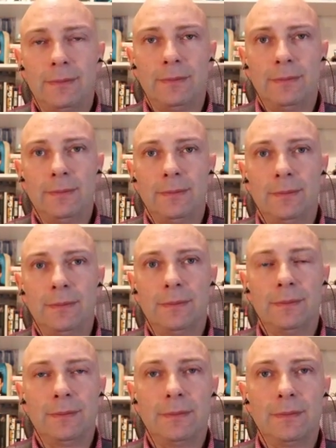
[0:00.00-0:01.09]

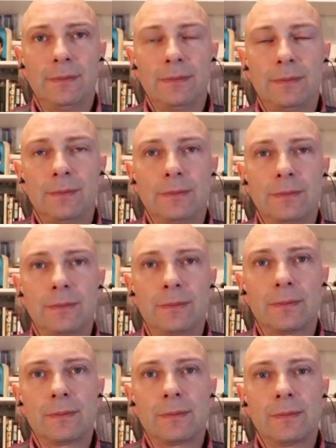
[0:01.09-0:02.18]

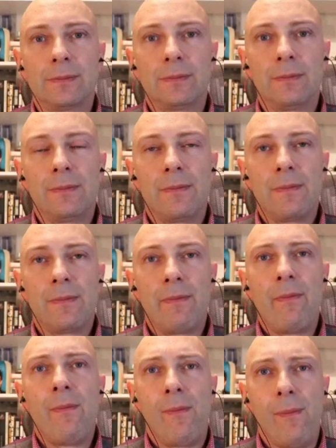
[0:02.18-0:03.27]

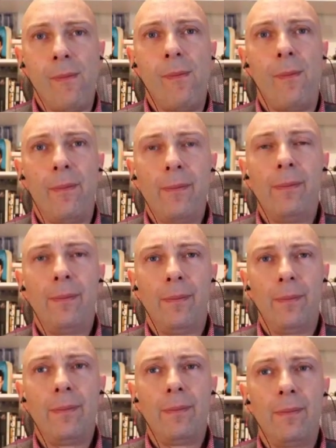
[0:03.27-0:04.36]

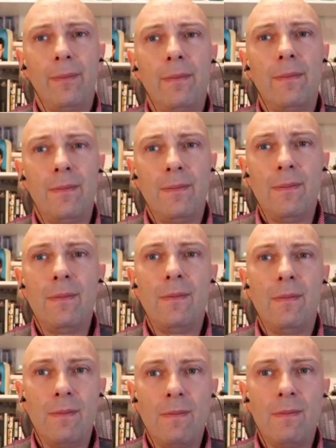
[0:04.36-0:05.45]

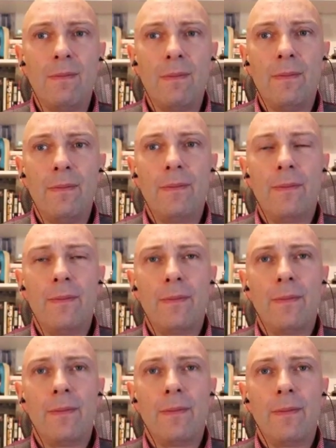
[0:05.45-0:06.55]

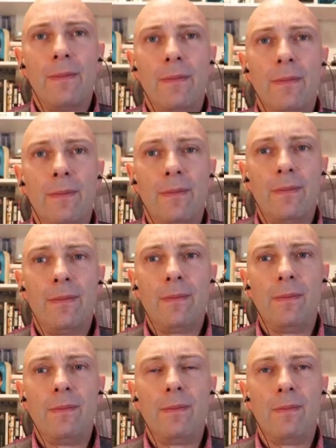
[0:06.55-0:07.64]

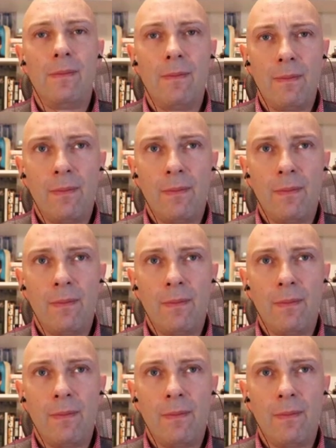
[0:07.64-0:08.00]
(not speaking)